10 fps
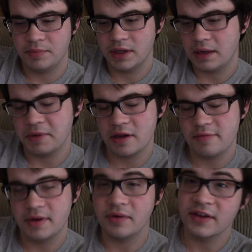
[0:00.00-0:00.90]
but I mean it's
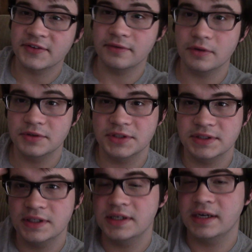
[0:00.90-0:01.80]
been restful, which is good,